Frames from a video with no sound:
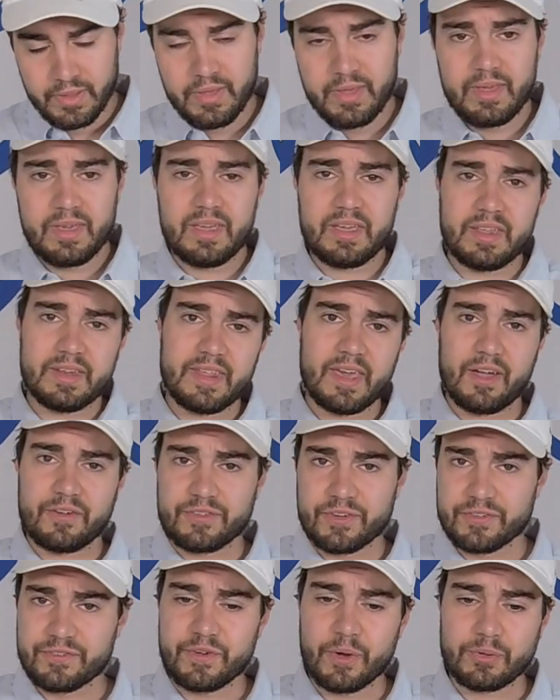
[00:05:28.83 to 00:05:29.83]
And now
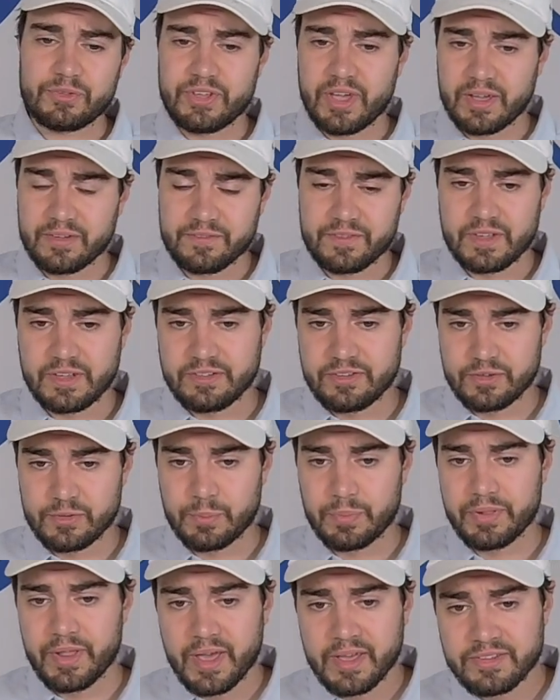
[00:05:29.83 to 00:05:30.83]
for Photon
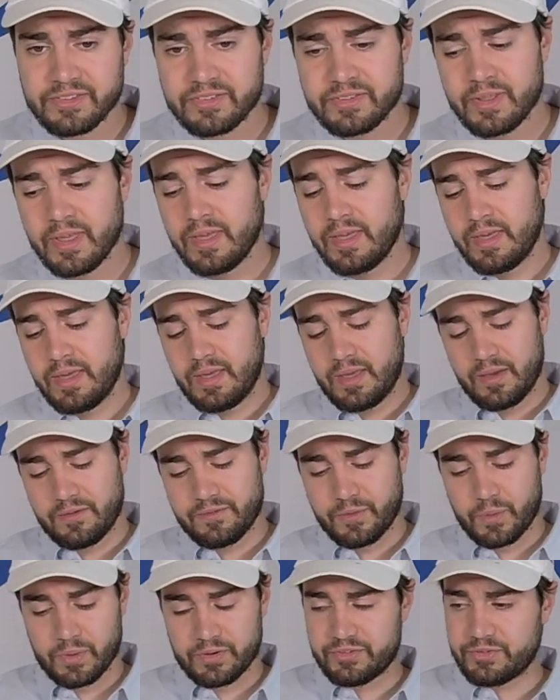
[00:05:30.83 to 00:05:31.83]
V2 Plus,
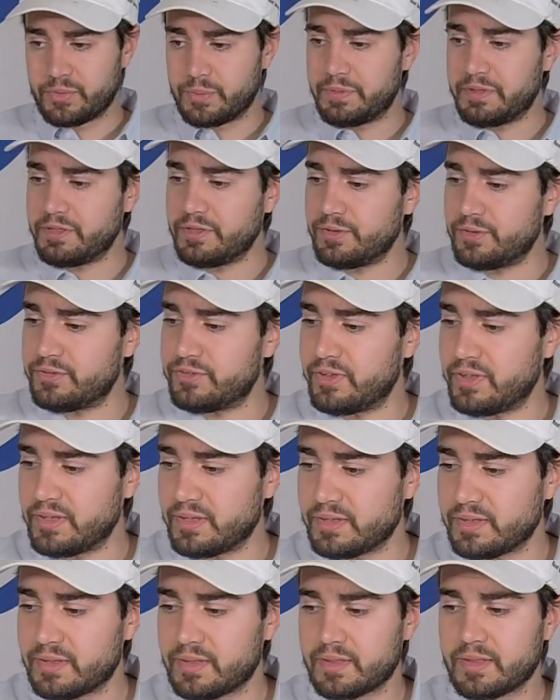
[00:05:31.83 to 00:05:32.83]
of course you'd be
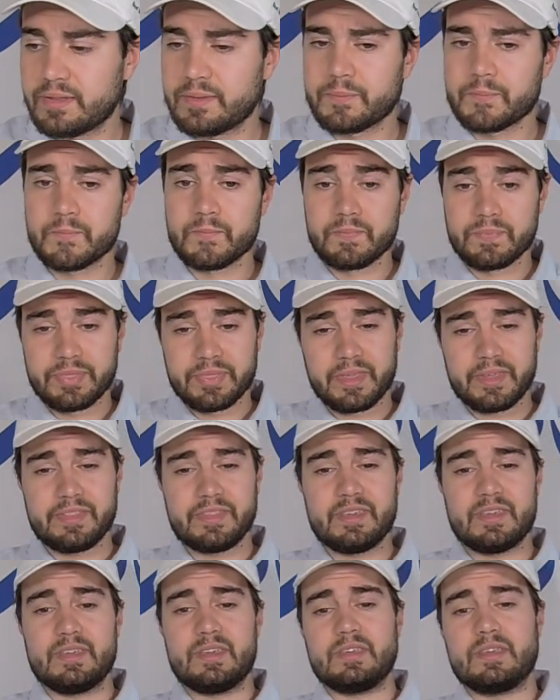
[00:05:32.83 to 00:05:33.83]
using
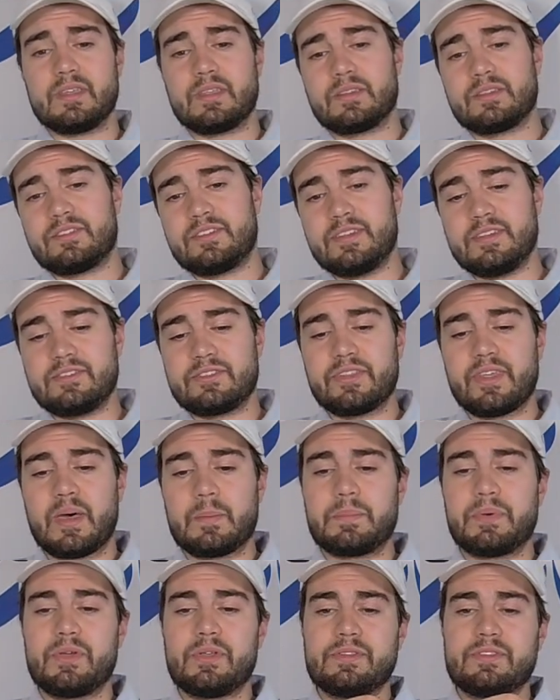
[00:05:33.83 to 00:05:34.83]
the
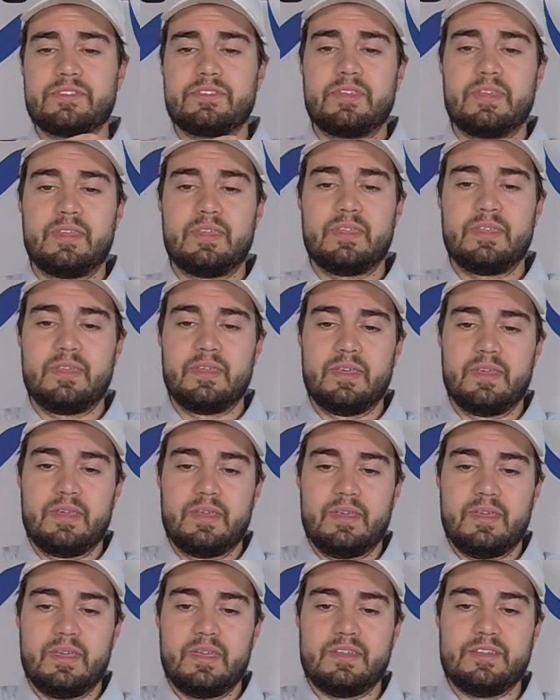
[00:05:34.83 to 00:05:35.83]
T-slot bolts,
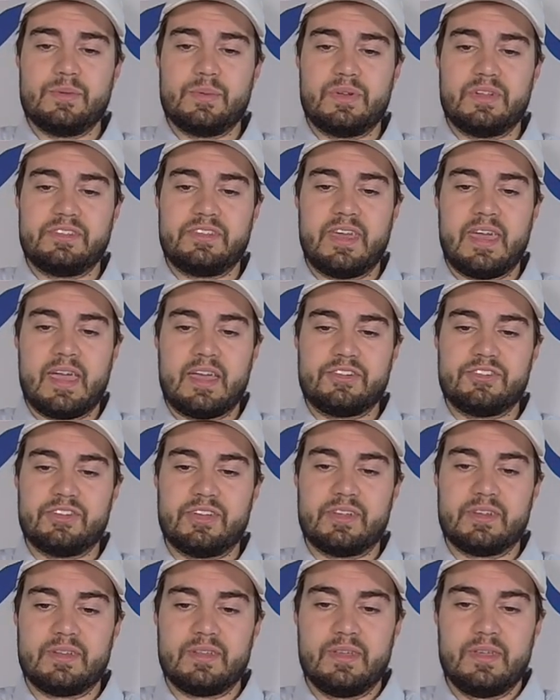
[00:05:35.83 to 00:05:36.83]
and you would attach
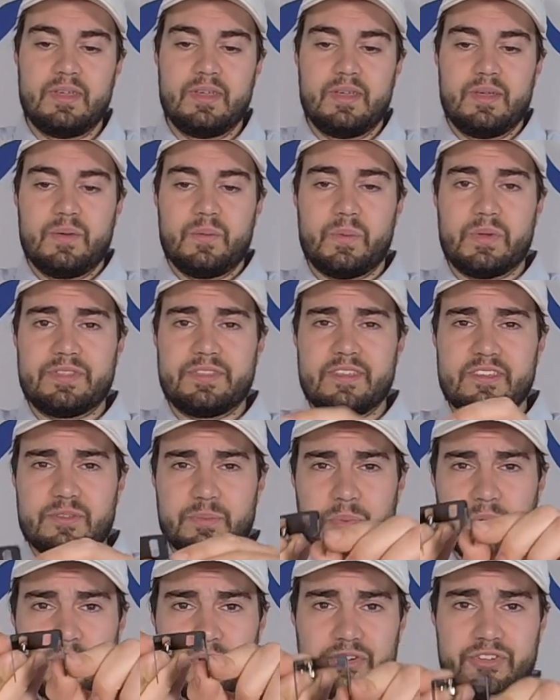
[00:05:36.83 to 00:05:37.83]
it with this
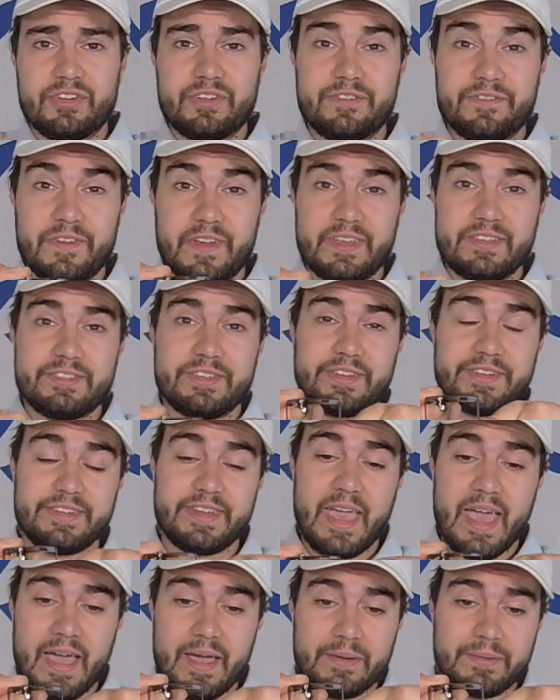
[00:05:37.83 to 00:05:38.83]
portion facing
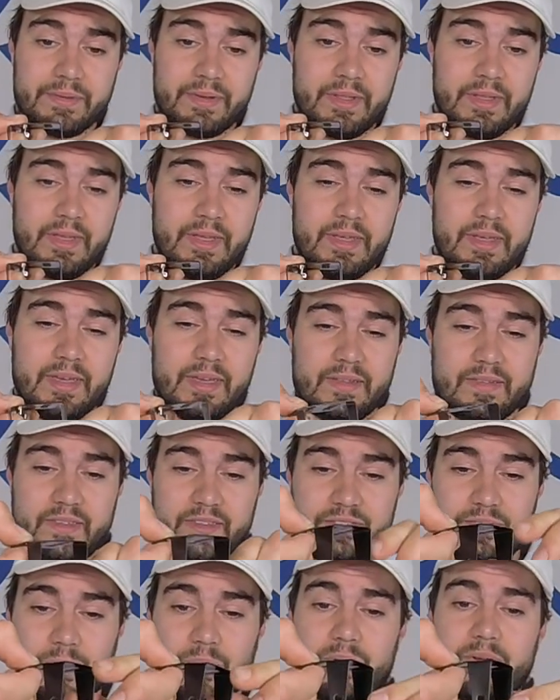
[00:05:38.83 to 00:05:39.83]
down in
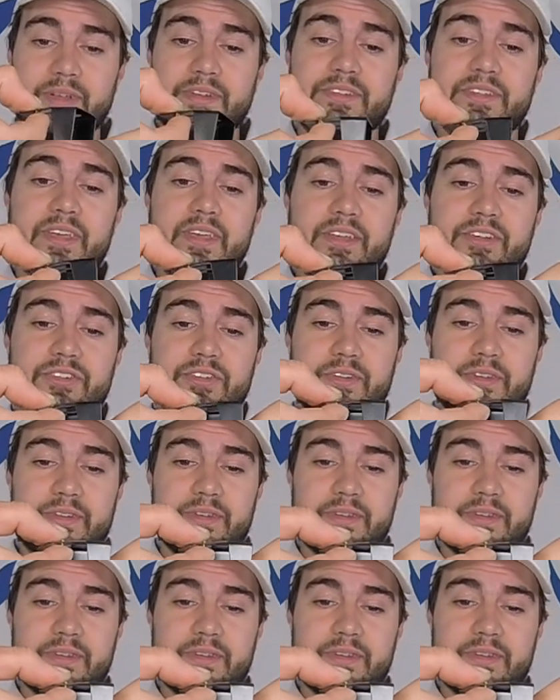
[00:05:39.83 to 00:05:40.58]
this orientation.